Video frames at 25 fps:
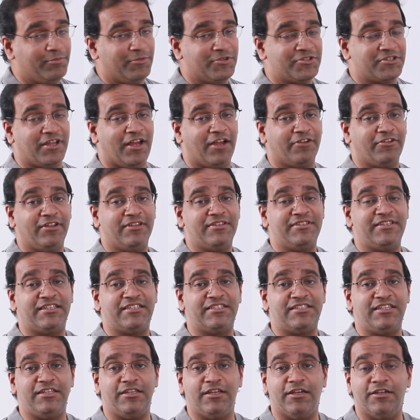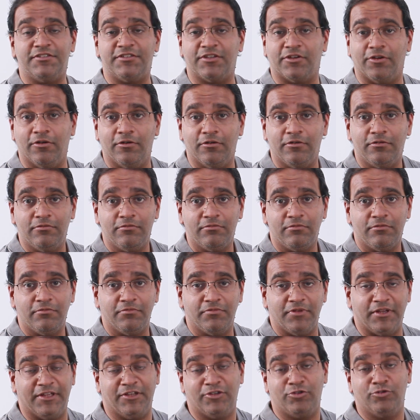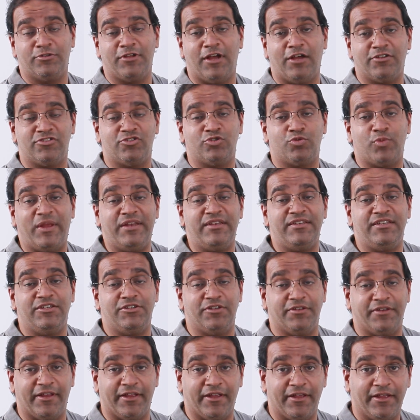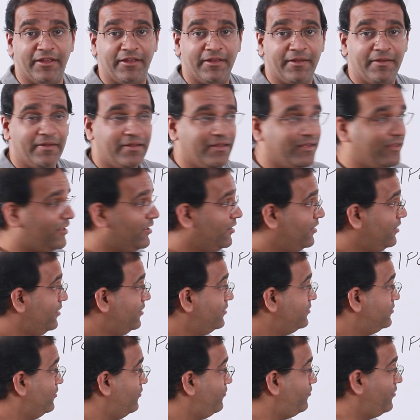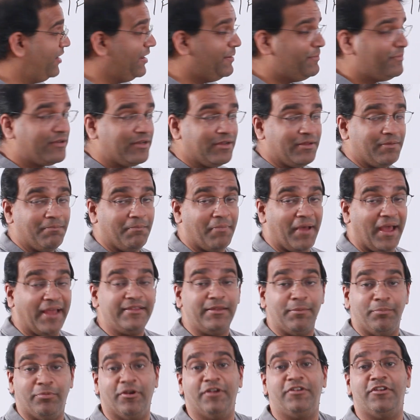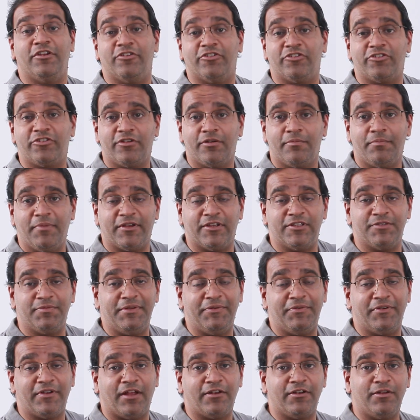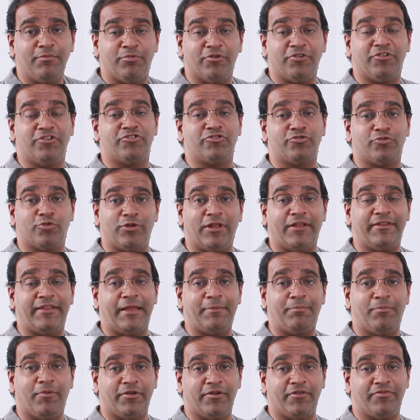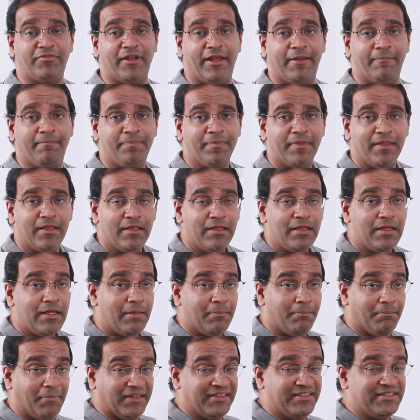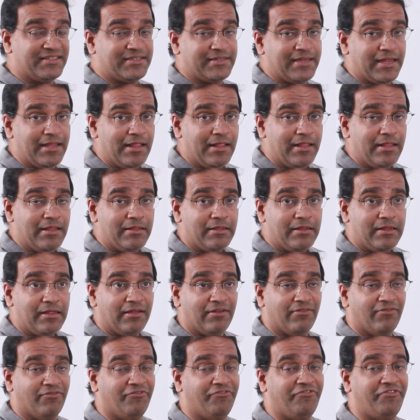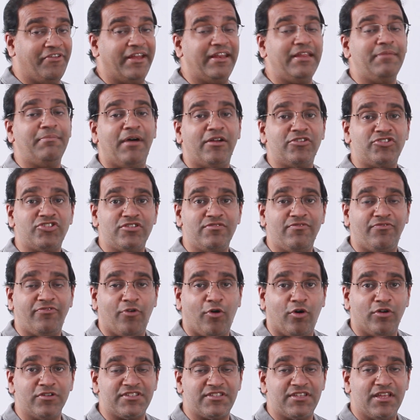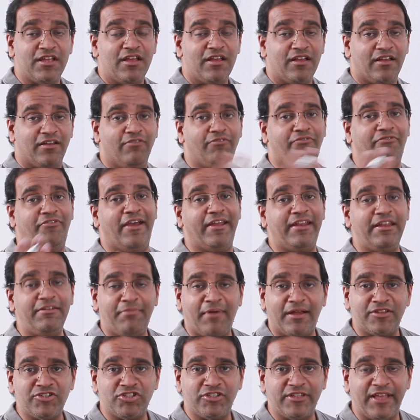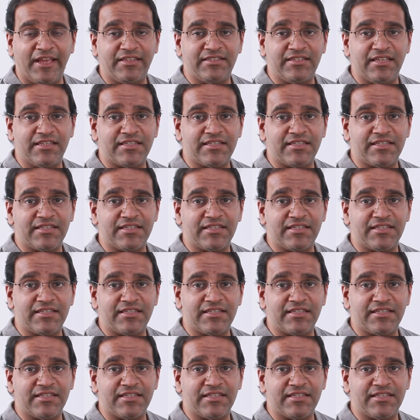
almost 160 years ago, in 2020 today. So framed by the British, because we were under British rule at that point of time. But still, very much in force, very much in